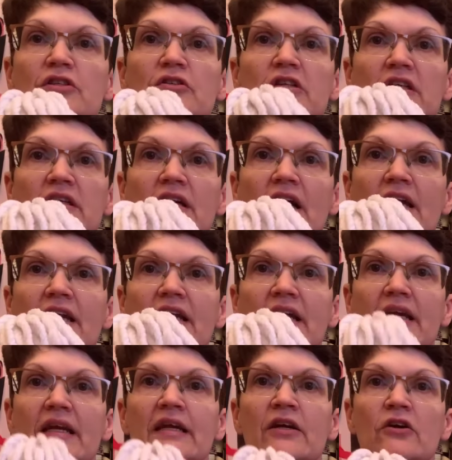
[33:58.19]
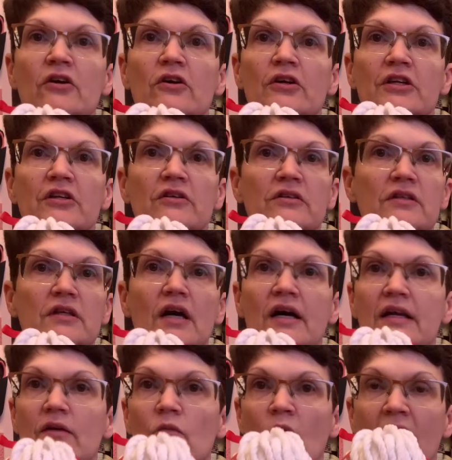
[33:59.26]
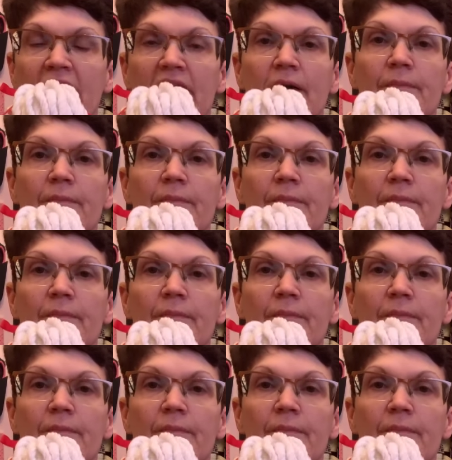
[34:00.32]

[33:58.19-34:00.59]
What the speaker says: You can cut it here or you can cut it way